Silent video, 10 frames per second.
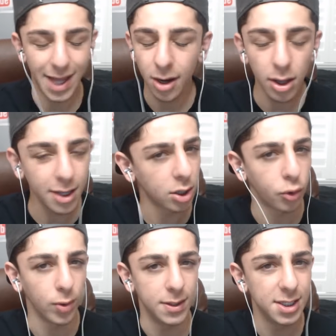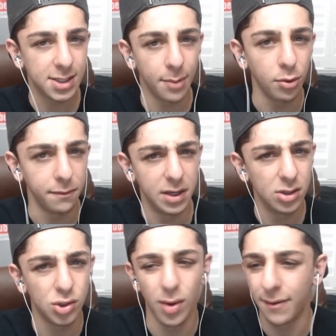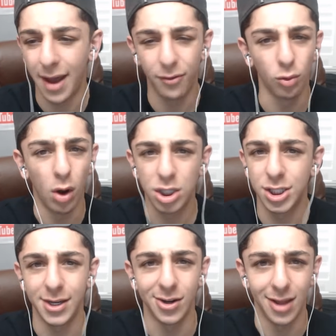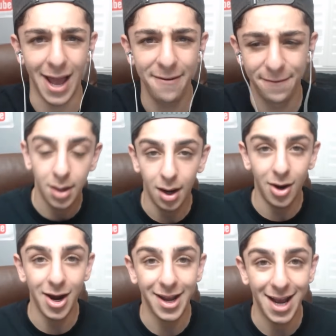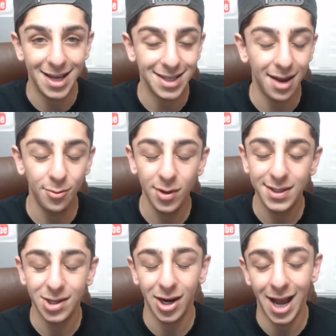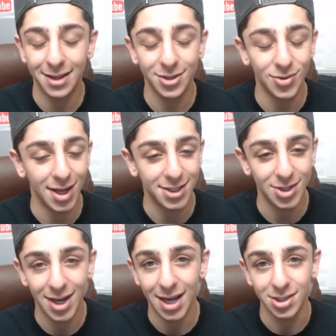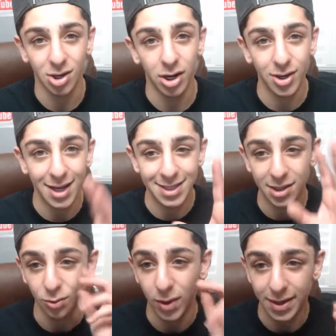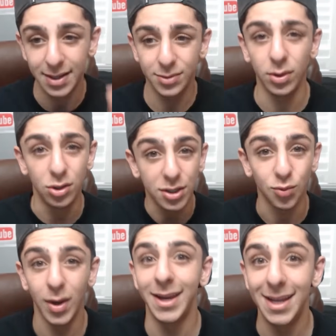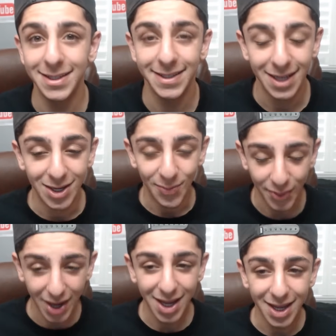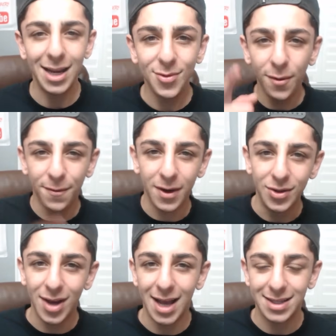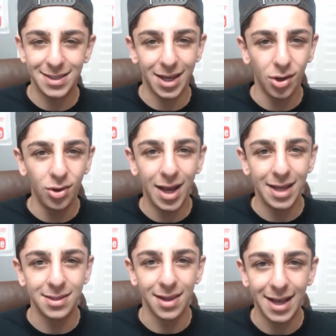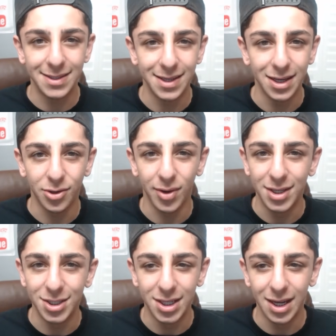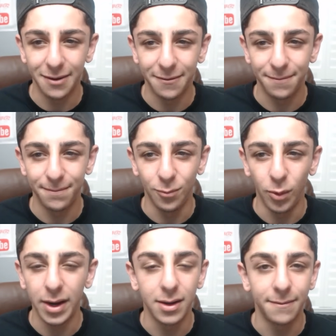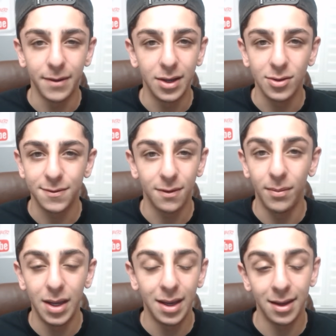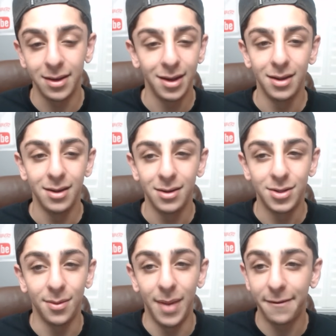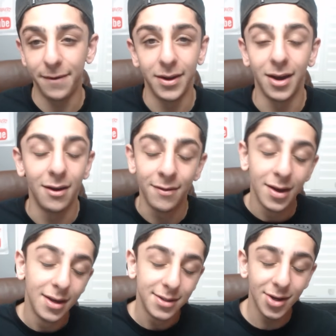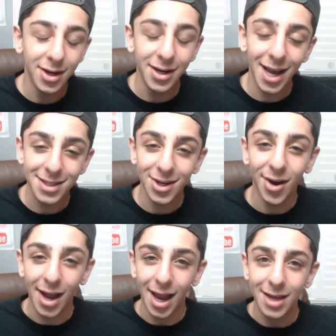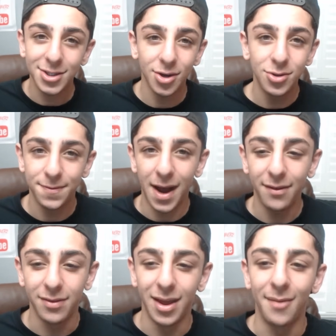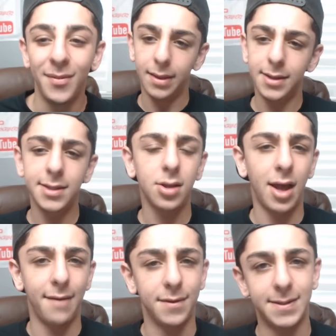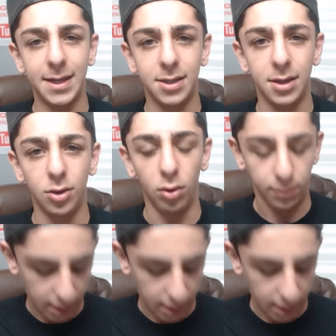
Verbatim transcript: that not like the cringiest couple of videos you have ever watched in your life? Alright guys, I'm really sorry I had to do that to you guys. Sorry you guys had to witness what you just witnessed. But I do it for you guys because I know you guys like seeing cringy and weird videos from me and to make fun of. So here you guys go. I, I just showed you five of them. And this is all I have to say to the old